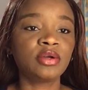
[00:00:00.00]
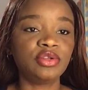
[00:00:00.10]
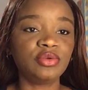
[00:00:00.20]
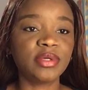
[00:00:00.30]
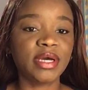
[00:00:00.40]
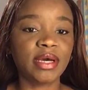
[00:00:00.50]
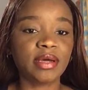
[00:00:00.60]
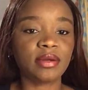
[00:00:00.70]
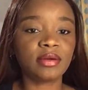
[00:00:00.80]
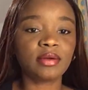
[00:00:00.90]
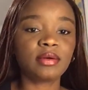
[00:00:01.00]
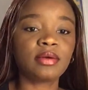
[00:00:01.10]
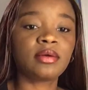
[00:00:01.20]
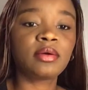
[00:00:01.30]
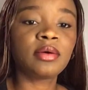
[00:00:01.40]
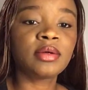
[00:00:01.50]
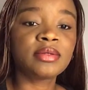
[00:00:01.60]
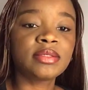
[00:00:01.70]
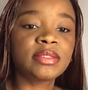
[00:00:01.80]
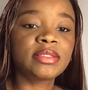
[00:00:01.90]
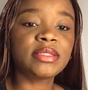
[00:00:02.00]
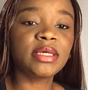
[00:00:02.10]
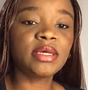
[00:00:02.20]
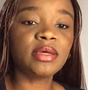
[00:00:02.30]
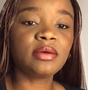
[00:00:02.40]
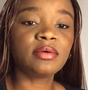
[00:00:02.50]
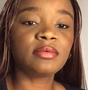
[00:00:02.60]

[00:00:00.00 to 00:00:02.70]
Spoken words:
you can see,